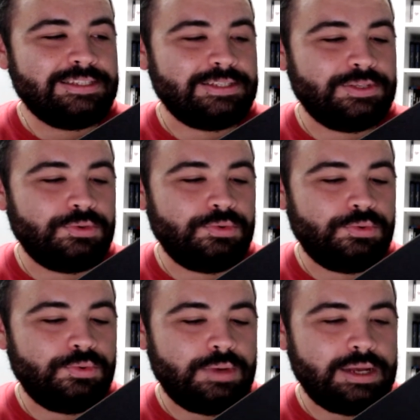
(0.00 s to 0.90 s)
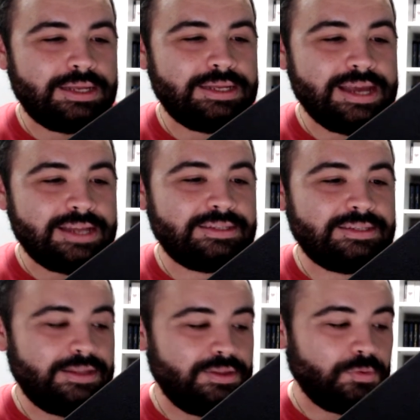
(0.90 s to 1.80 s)
to
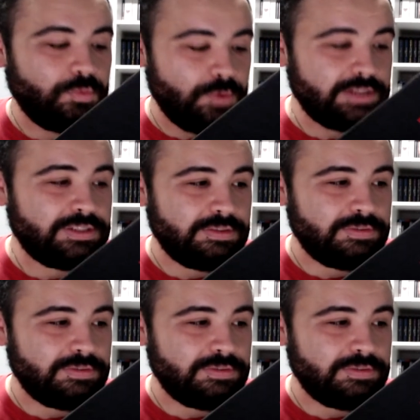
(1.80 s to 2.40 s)
get the rest